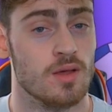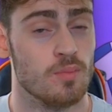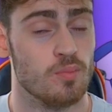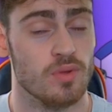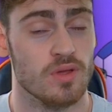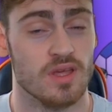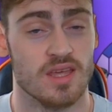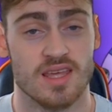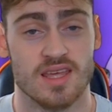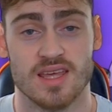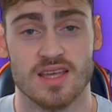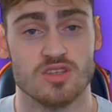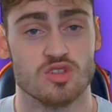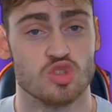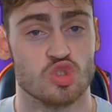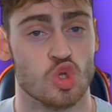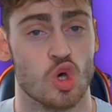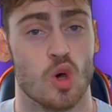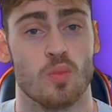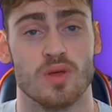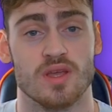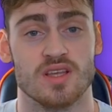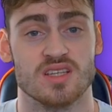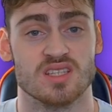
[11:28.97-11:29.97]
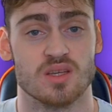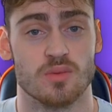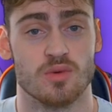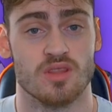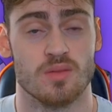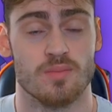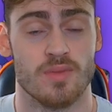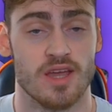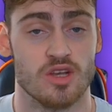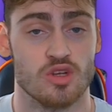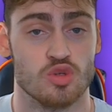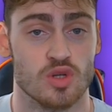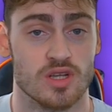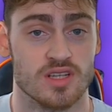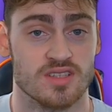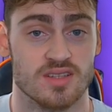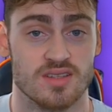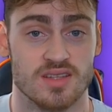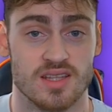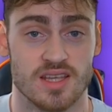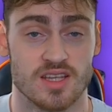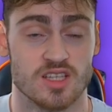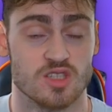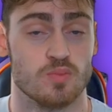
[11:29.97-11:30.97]
but he is topping some of the metrics
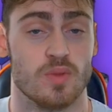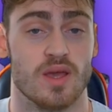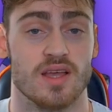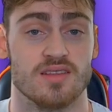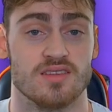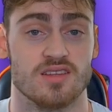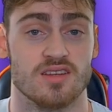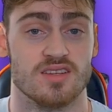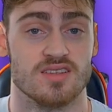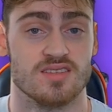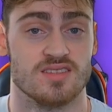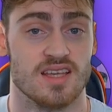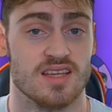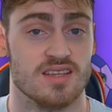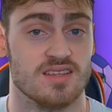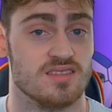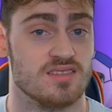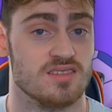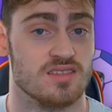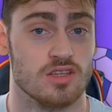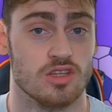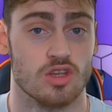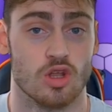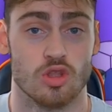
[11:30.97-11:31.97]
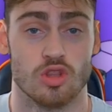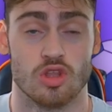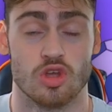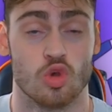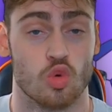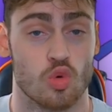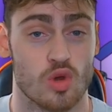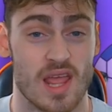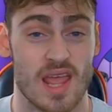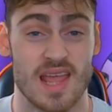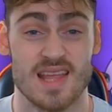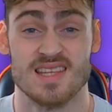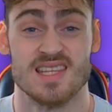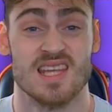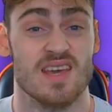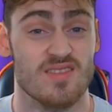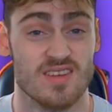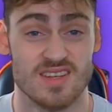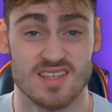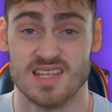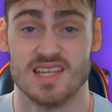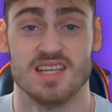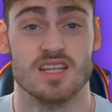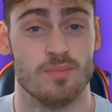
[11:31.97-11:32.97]
in the expected assists, you know, the
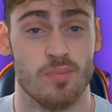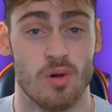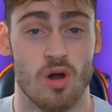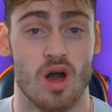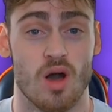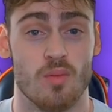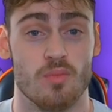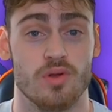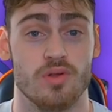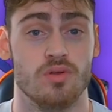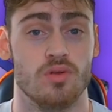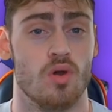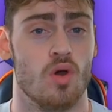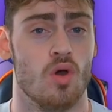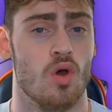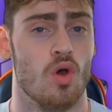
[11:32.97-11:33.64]
creativity department,